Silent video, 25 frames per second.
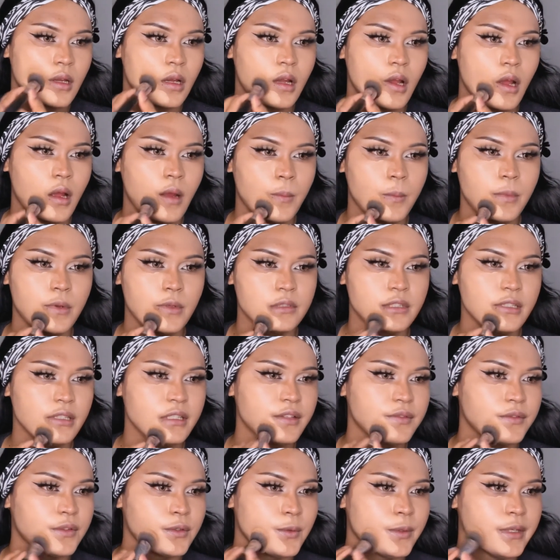So I'll just
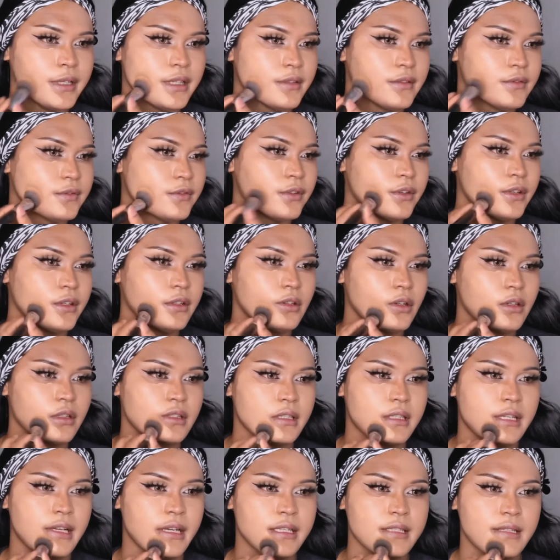have to wait for it to oxidize.